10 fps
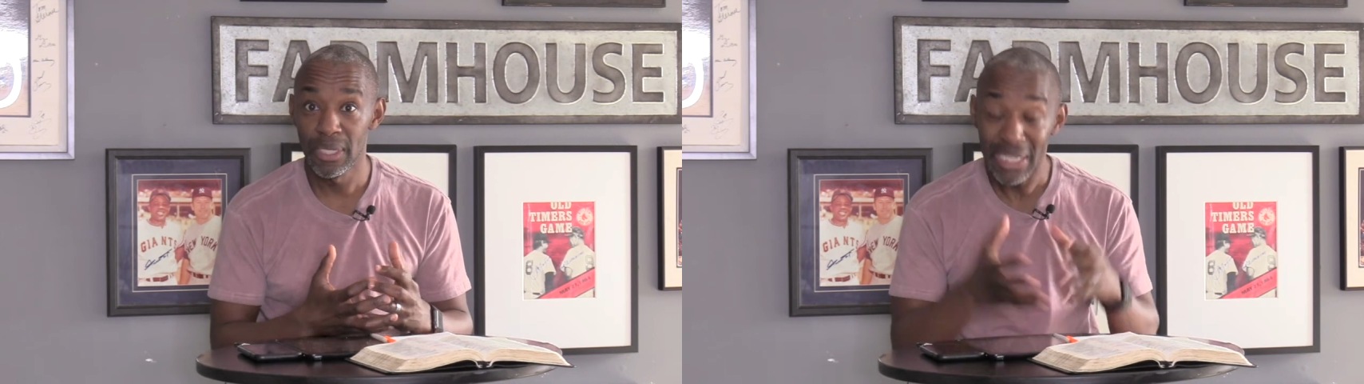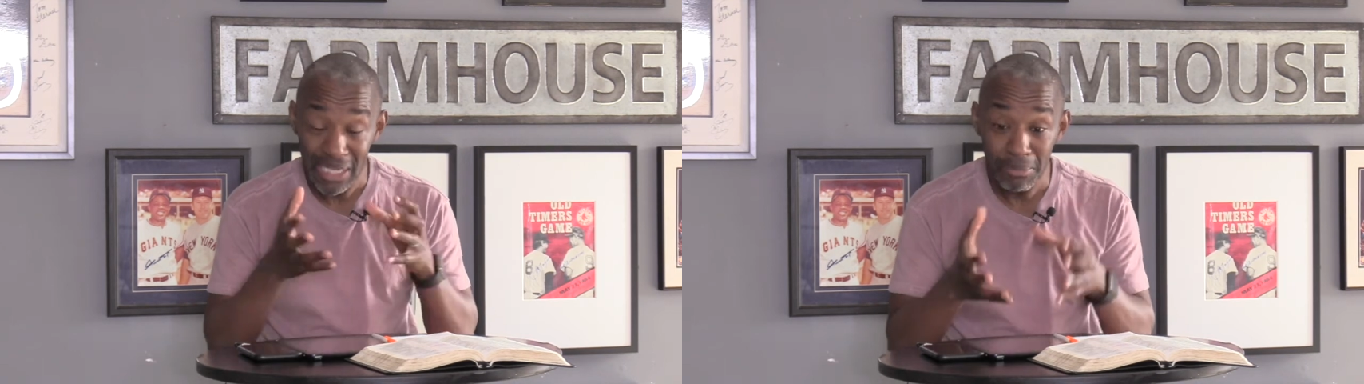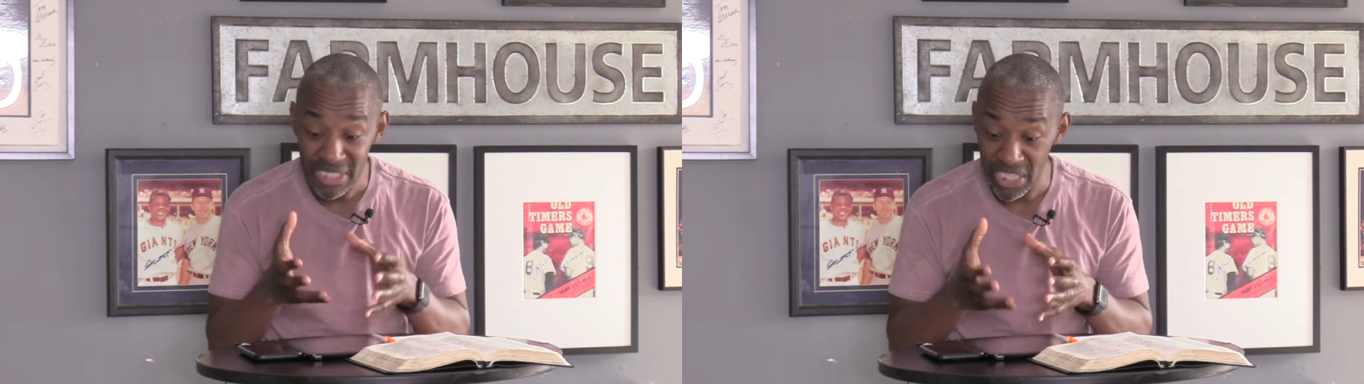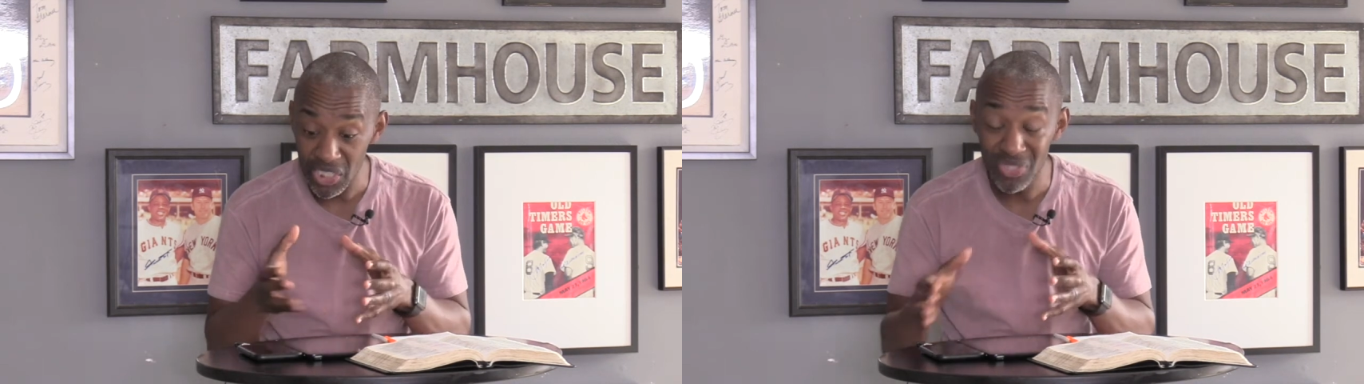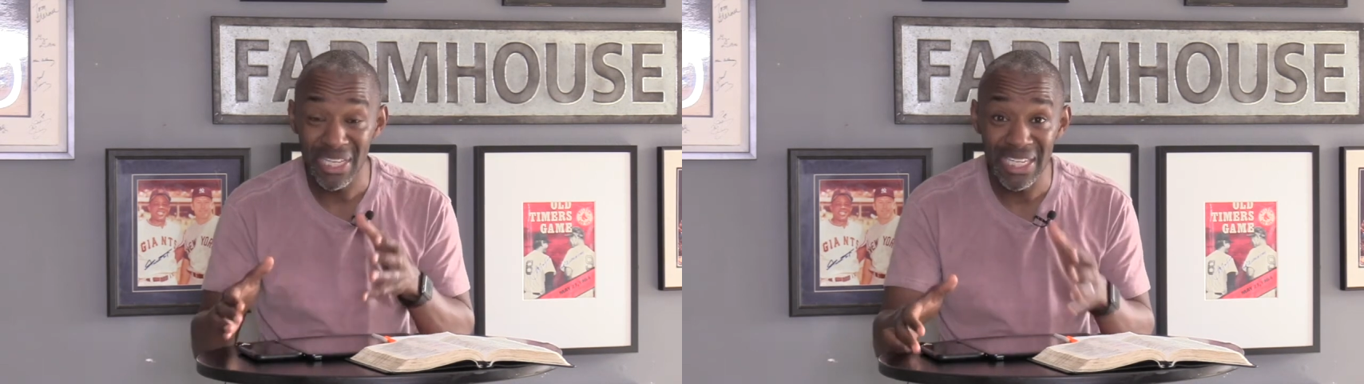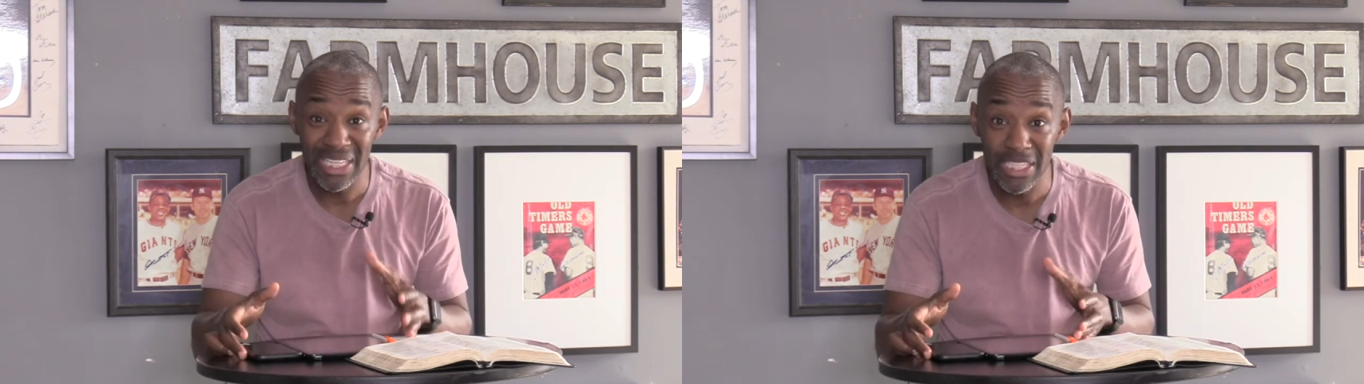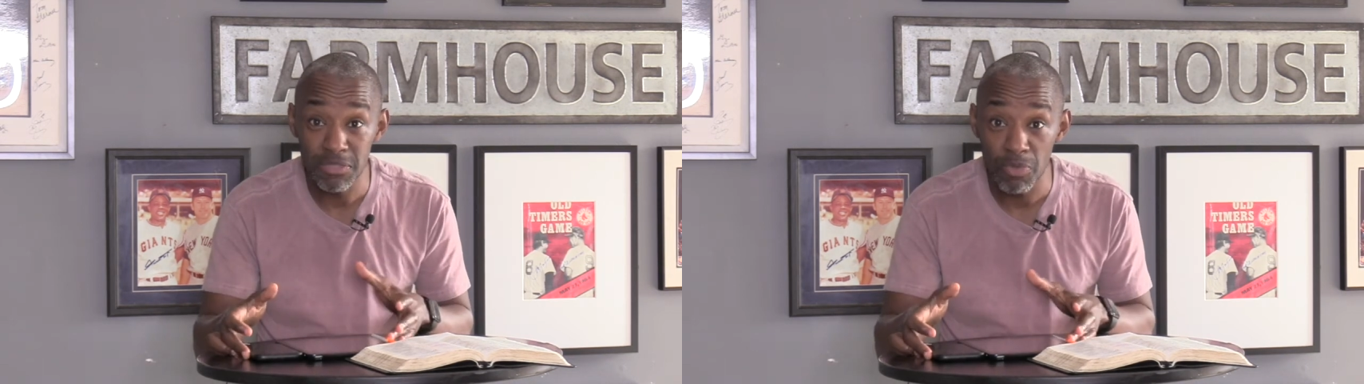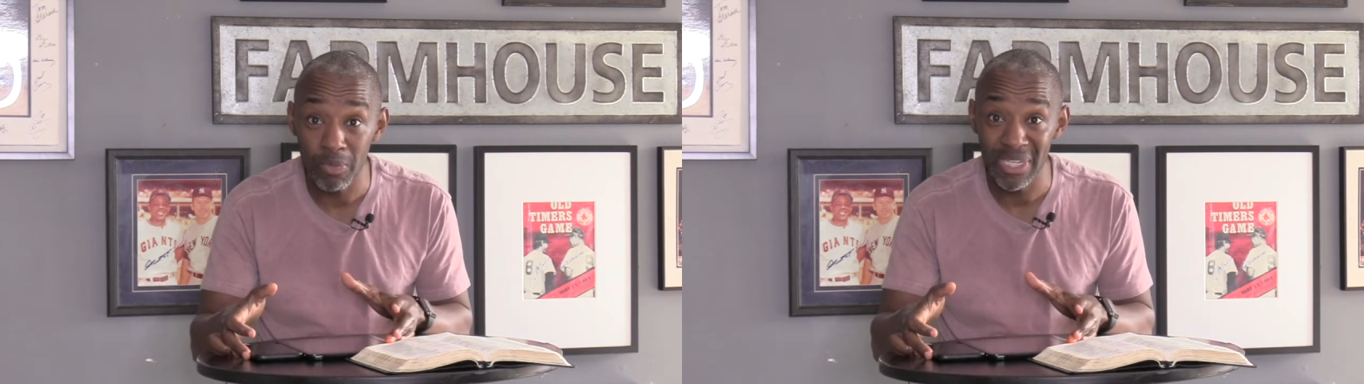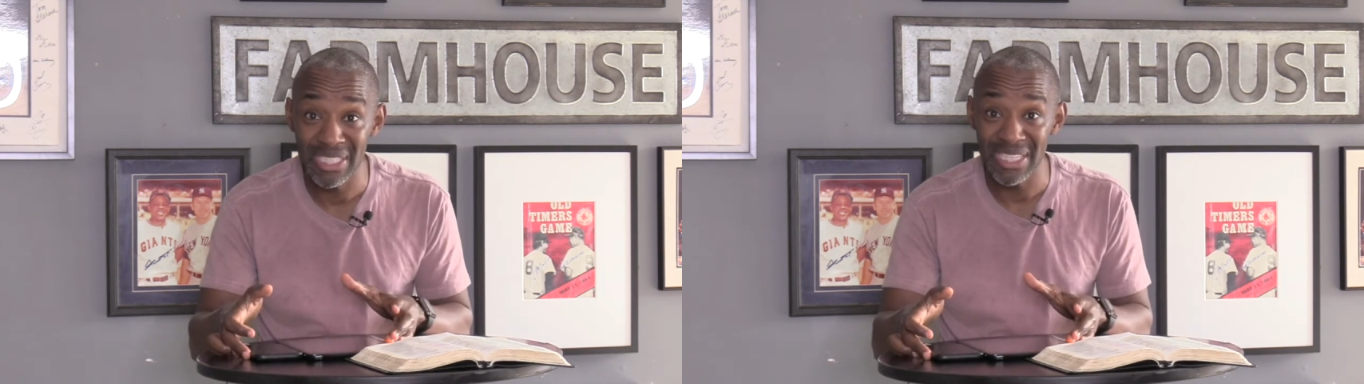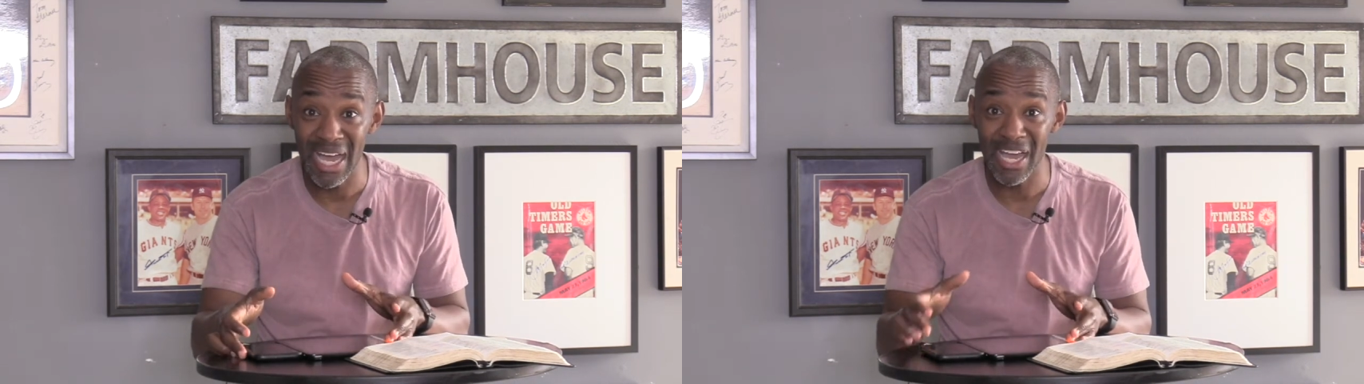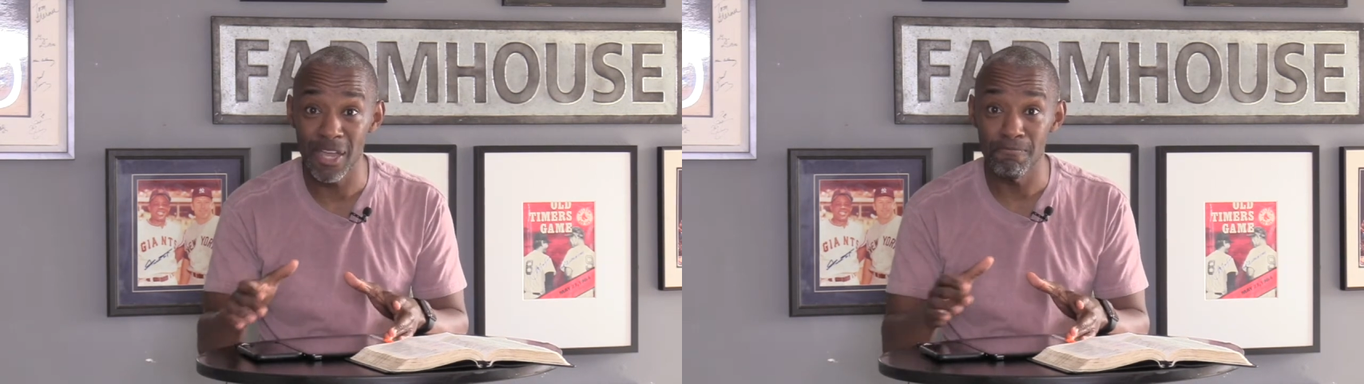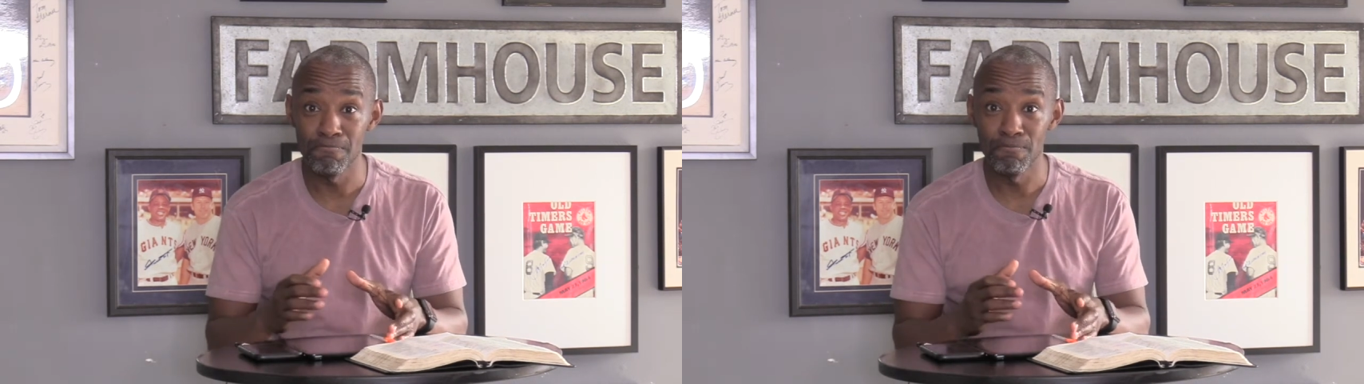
Let me tell you that in this moment in time,